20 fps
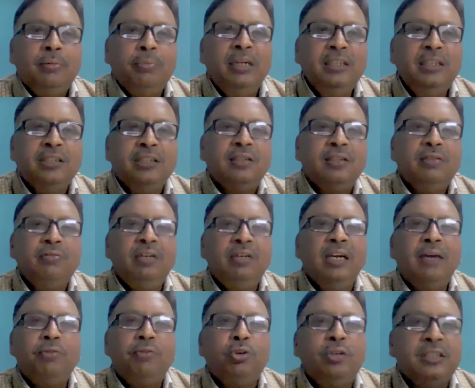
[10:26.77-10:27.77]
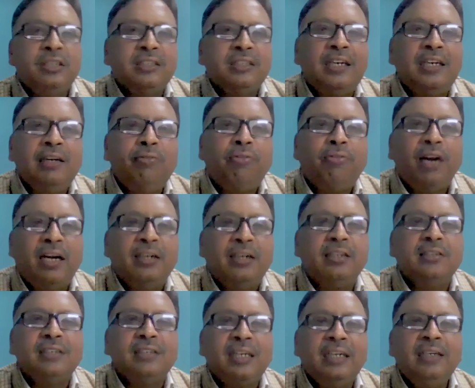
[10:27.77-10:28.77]
Means we have to design a
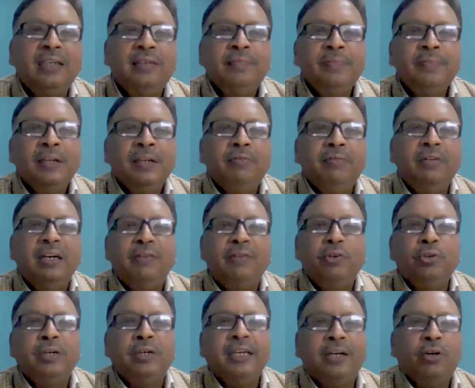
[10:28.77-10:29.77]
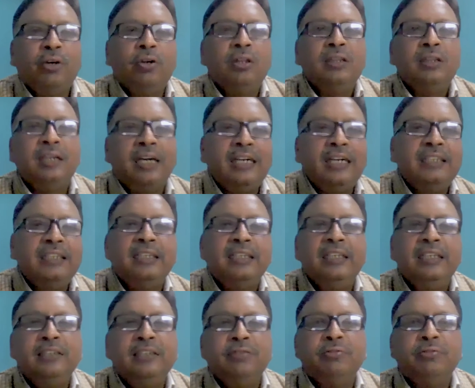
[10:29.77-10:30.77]
flat design. We have to take all the
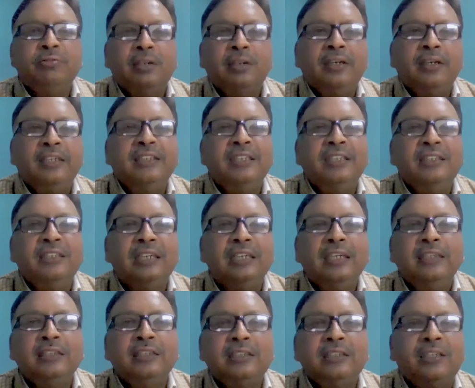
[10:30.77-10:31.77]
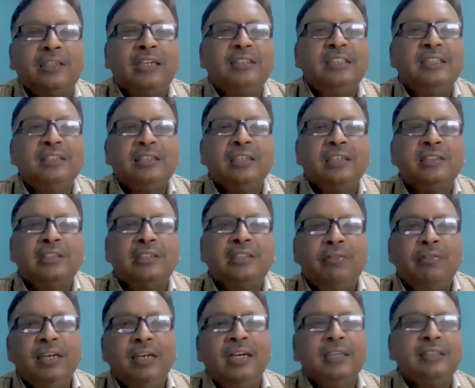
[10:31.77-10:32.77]
ICs, resistance, transistors,
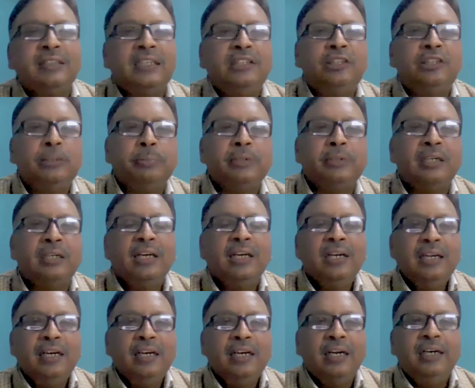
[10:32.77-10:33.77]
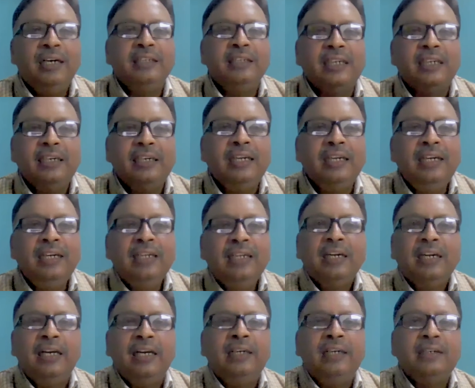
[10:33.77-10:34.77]
and VLSI chipset, and design a
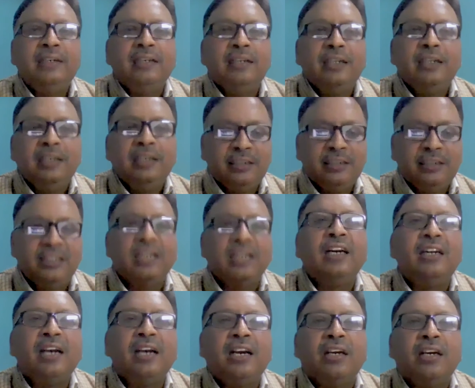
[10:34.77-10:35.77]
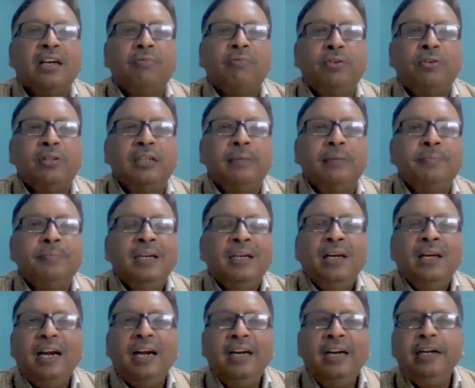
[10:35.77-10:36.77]
circuit diagram for them.
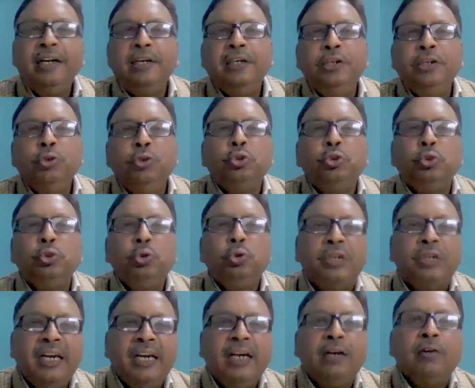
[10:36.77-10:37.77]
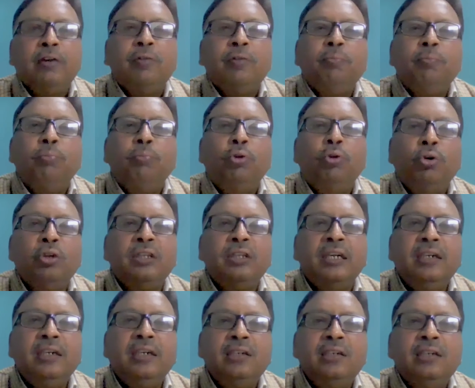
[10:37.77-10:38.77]
And it used to take more
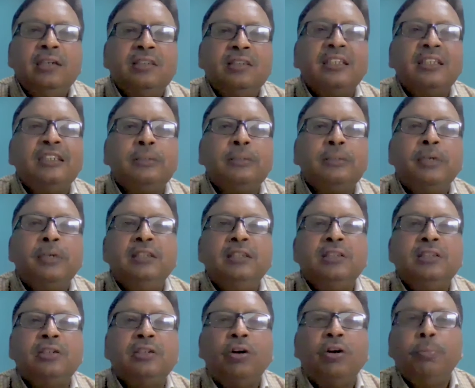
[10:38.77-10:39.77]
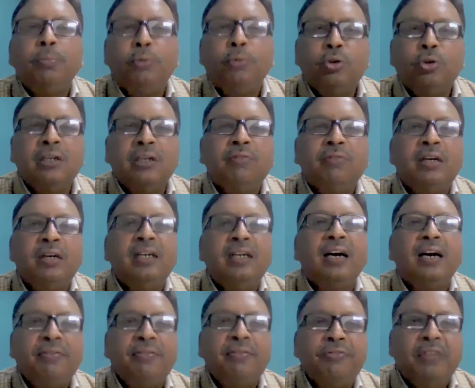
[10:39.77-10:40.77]
than 6 months or more than
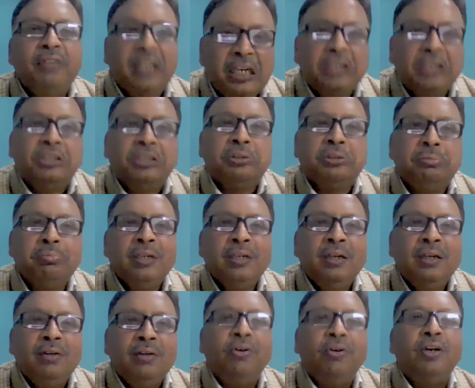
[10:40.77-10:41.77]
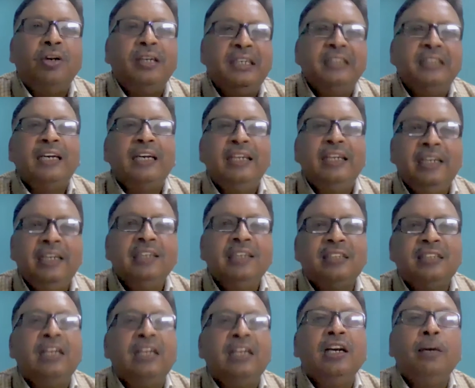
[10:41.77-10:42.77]
1.5 years for designing a
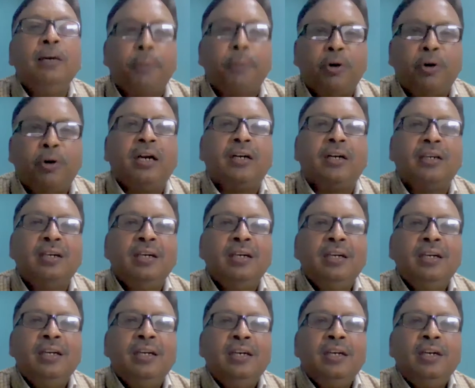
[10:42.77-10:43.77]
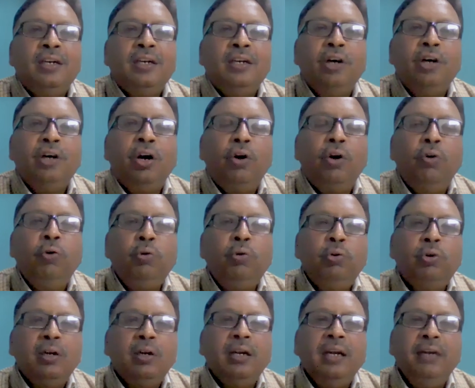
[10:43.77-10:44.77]
single product. Now,
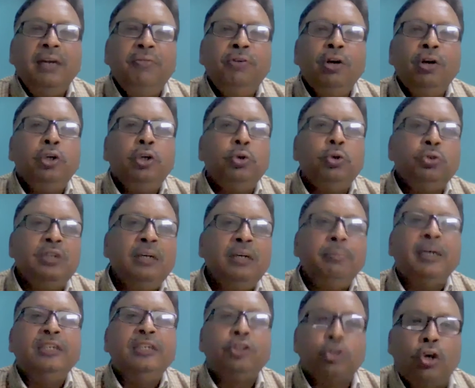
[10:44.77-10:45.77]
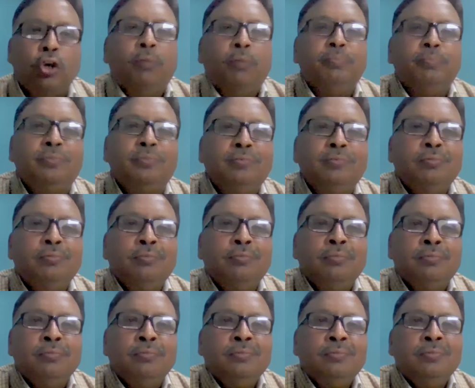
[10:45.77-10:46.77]
if you are using my SOM,
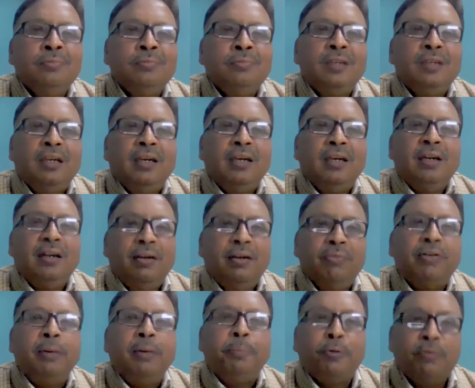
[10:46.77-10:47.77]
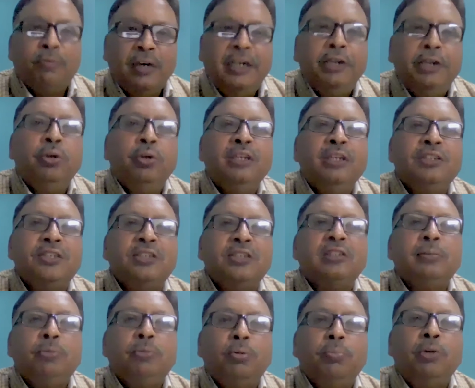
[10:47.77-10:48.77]
if I provide you a
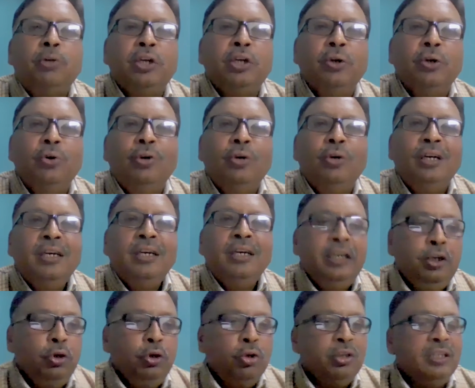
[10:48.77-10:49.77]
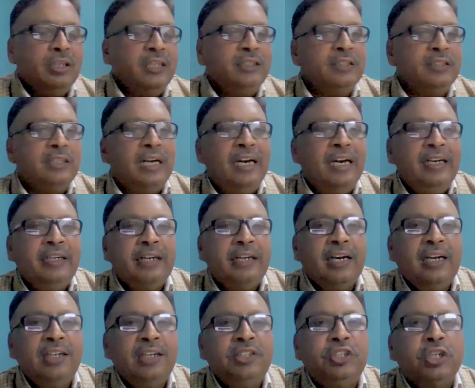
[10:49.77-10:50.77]
system on module, your this
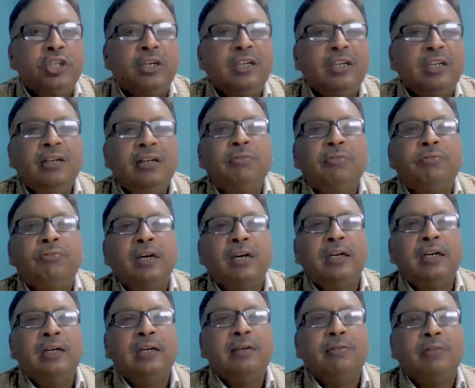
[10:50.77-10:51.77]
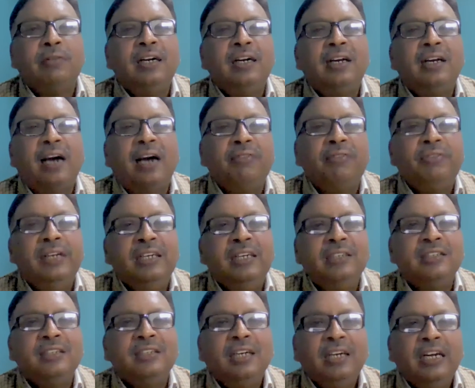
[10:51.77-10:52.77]
entire journey of 1.5
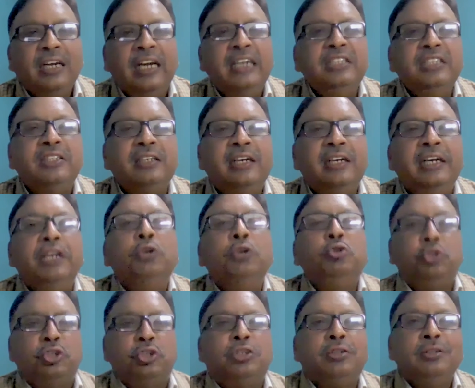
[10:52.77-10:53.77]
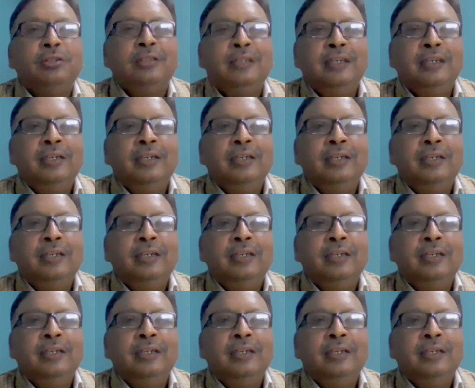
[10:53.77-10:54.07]
years is reduced.